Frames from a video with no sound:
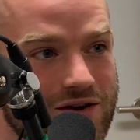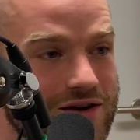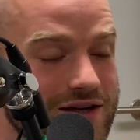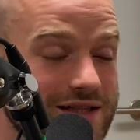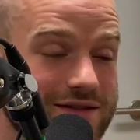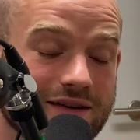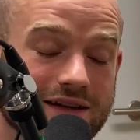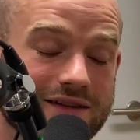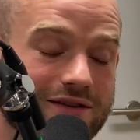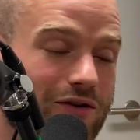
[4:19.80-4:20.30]
is
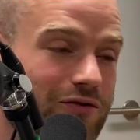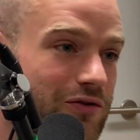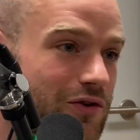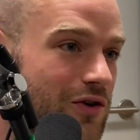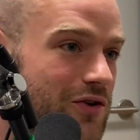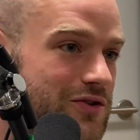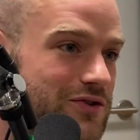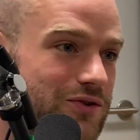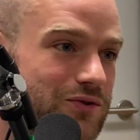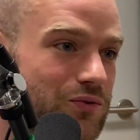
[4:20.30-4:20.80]
that of
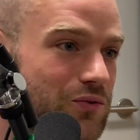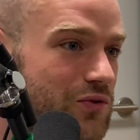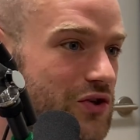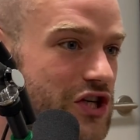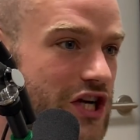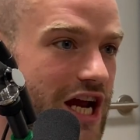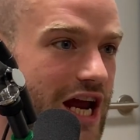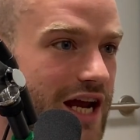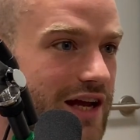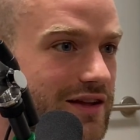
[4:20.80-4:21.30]
course the tool
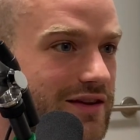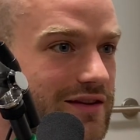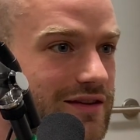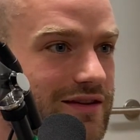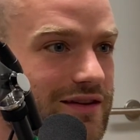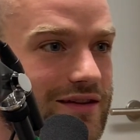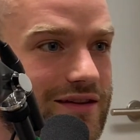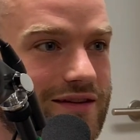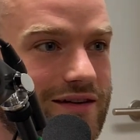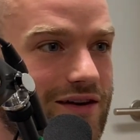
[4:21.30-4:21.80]
chain
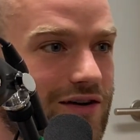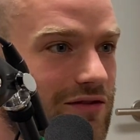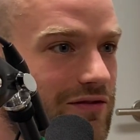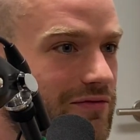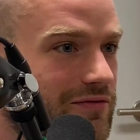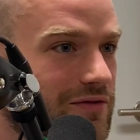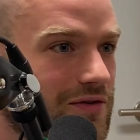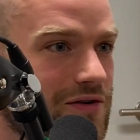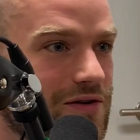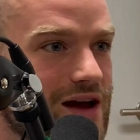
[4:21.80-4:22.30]
of
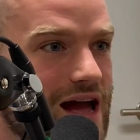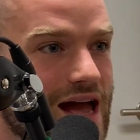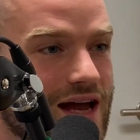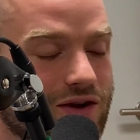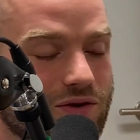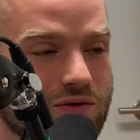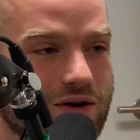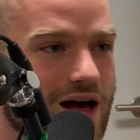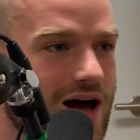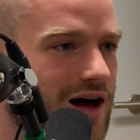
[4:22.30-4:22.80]
uh,
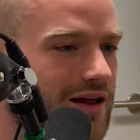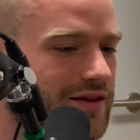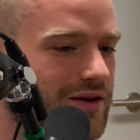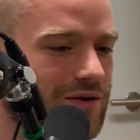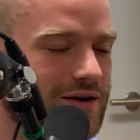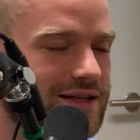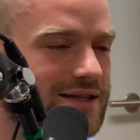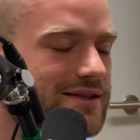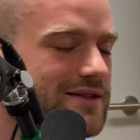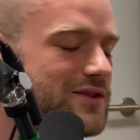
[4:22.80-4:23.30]
Angular now
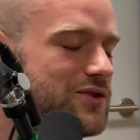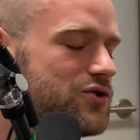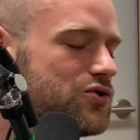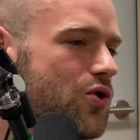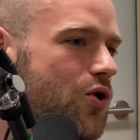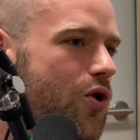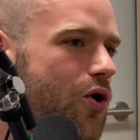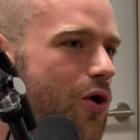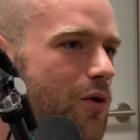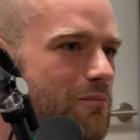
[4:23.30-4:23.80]
is
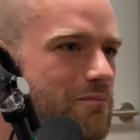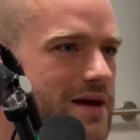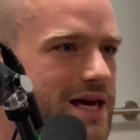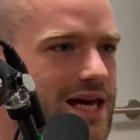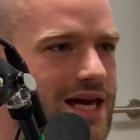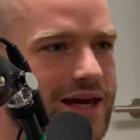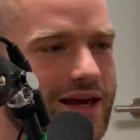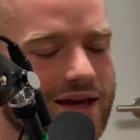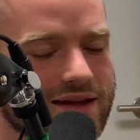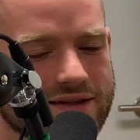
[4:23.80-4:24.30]
so
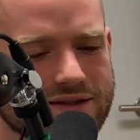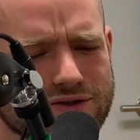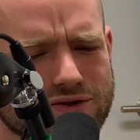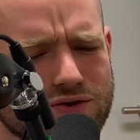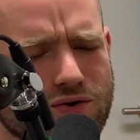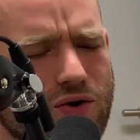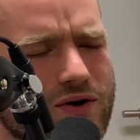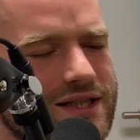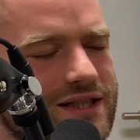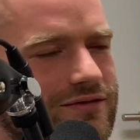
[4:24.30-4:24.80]
big and
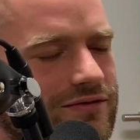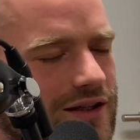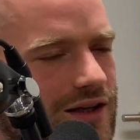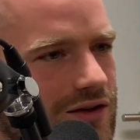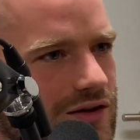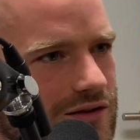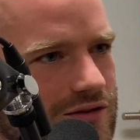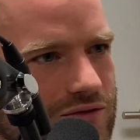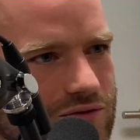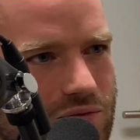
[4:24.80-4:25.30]
so
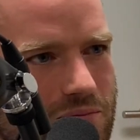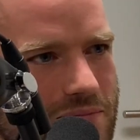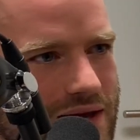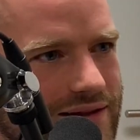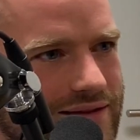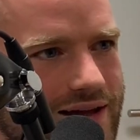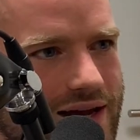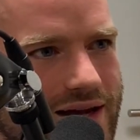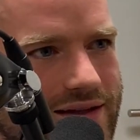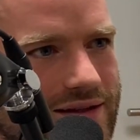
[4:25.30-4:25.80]
difficult to
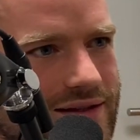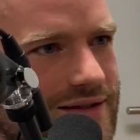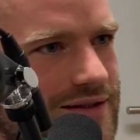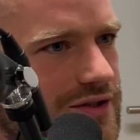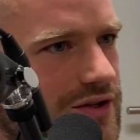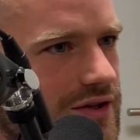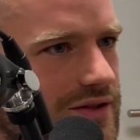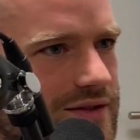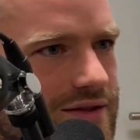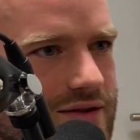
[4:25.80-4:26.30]
maintain. It's
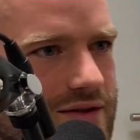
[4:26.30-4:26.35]
just